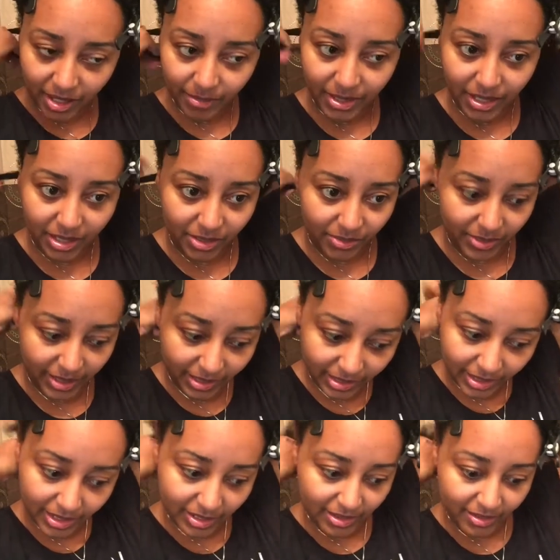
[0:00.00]
I'm gonna twist
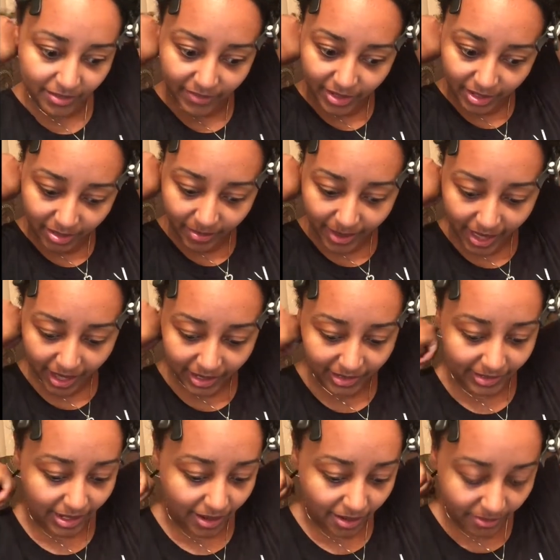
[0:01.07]
here in the very back,
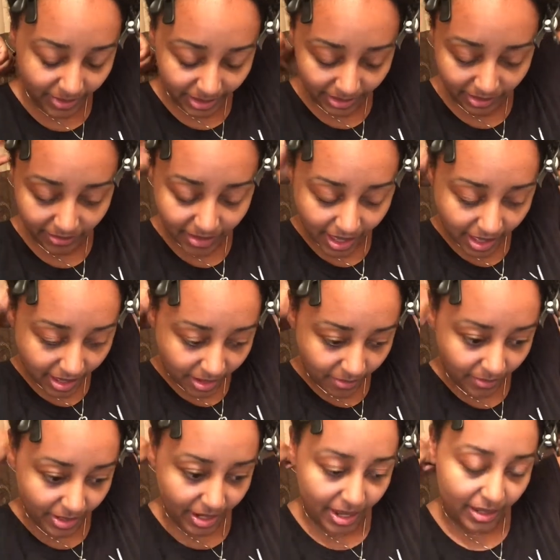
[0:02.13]
because I always do that
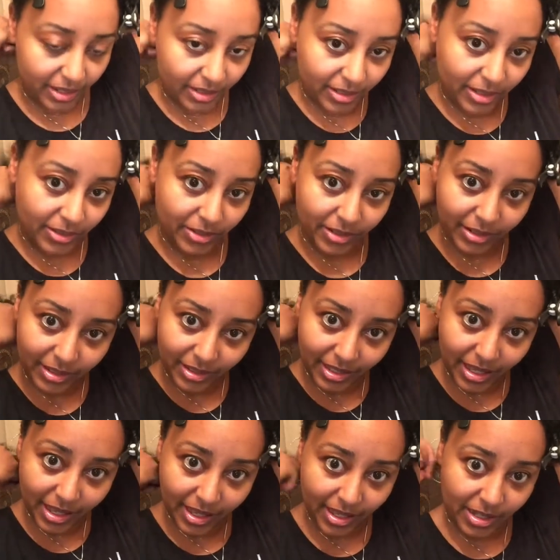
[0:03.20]
when I get closer to
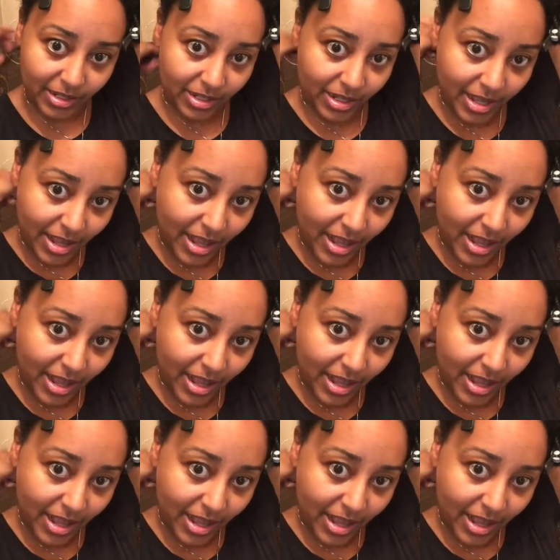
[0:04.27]
the edge.